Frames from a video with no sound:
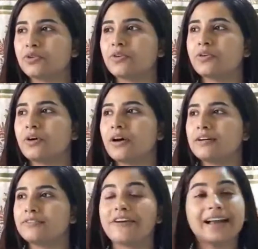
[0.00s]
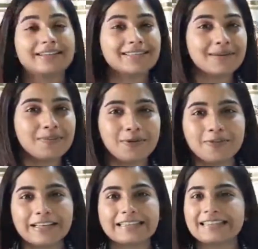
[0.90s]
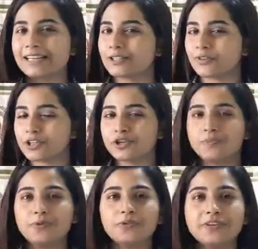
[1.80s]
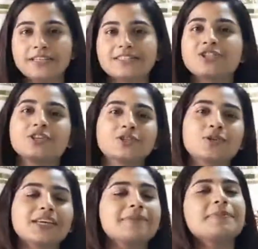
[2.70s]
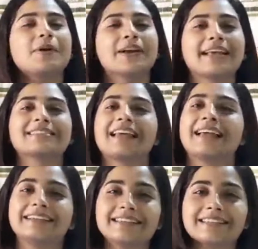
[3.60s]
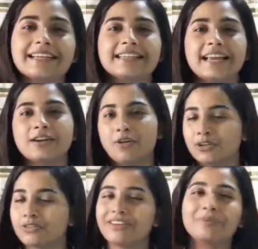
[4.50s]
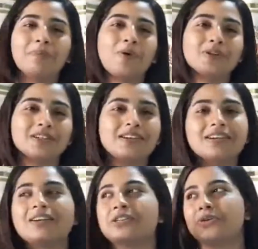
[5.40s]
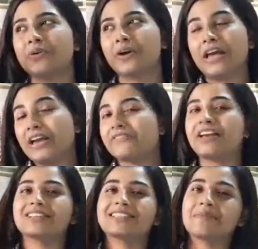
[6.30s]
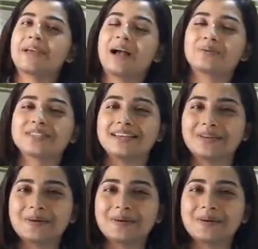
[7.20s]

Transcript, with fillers: know, fantasy movies, science fiction movies, just to keep your guest entertained and not feel bored, you know, if they are stepping outside